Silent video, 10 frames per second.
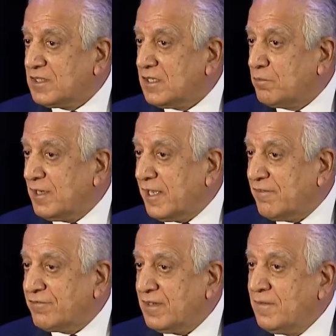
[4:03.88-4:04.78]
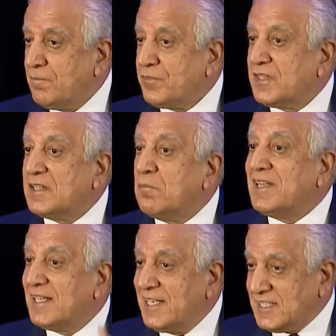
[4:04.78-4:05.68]
he believed that the
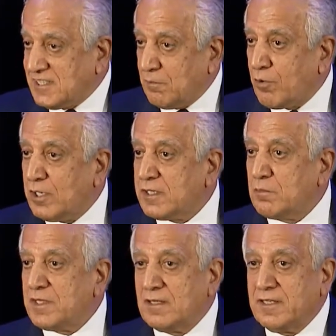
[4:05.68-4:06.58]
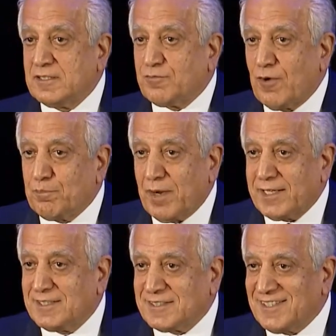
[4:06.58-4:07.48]
Middle East, the broader Middle East from
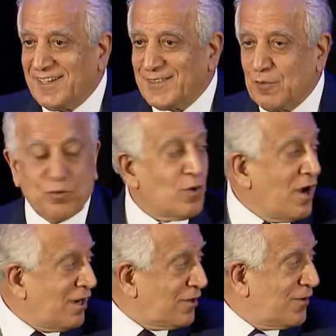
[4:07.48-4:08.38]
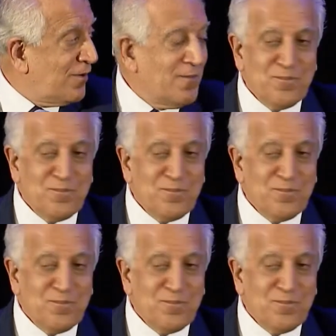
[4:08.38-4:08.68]
Pakistan to Morocco,